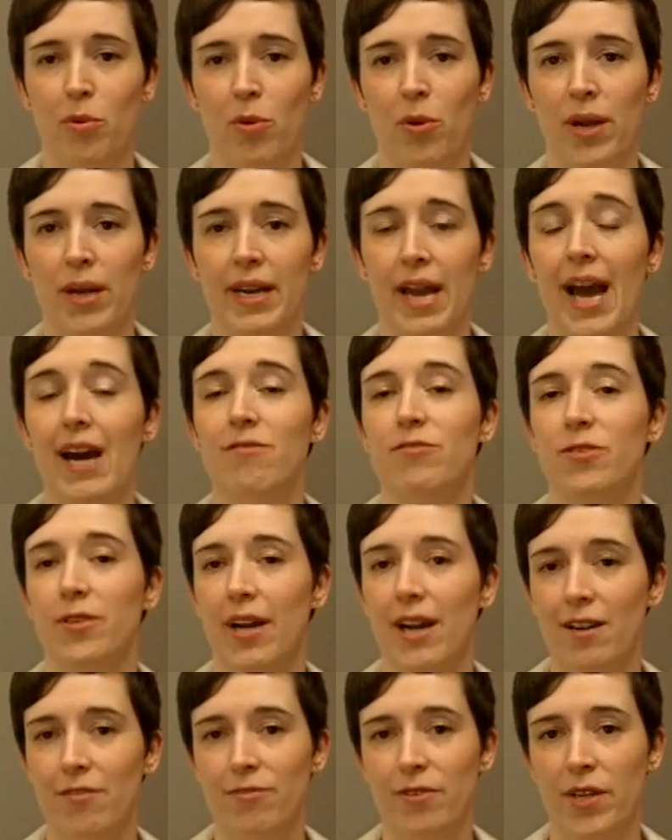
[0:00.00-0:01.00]
point after
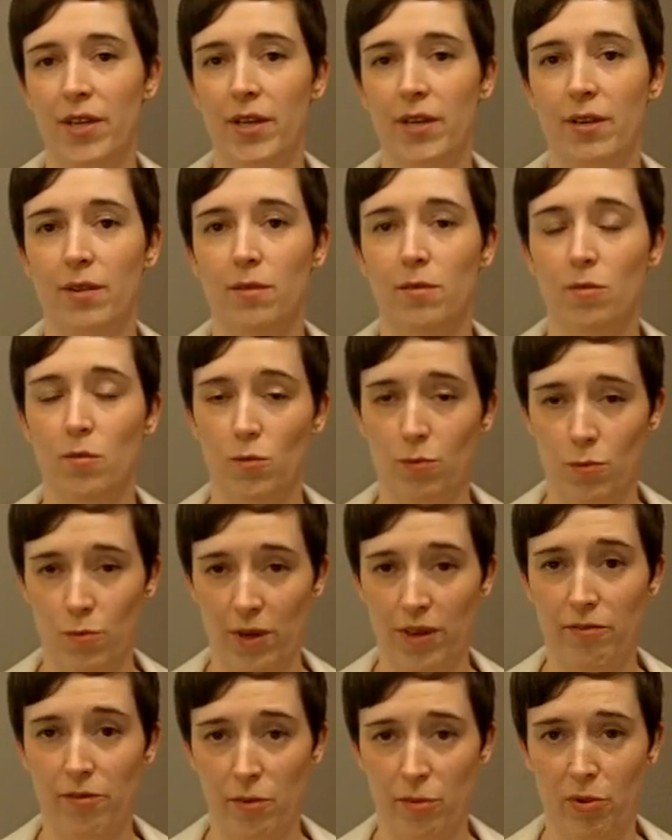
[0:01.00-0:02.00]
every
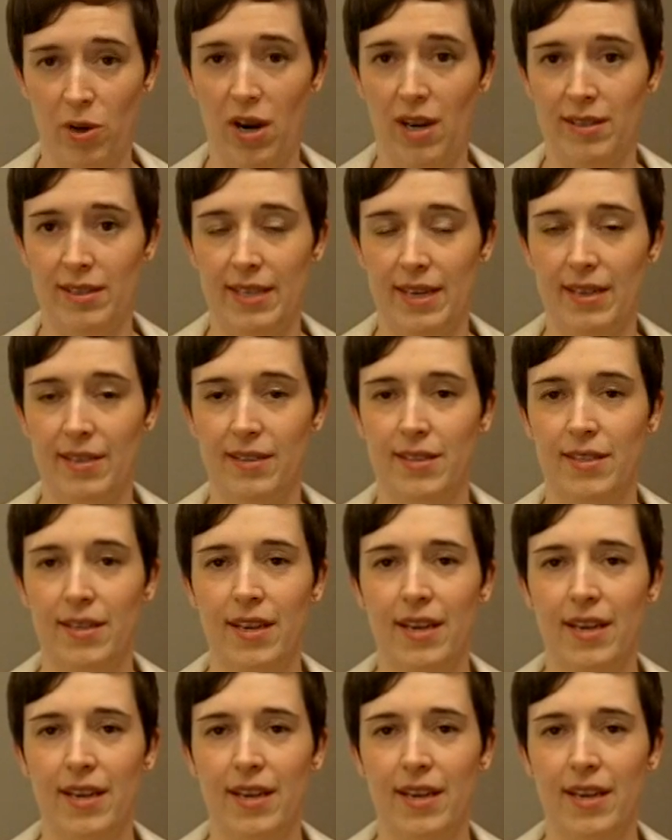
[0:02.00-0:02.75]
wafer process,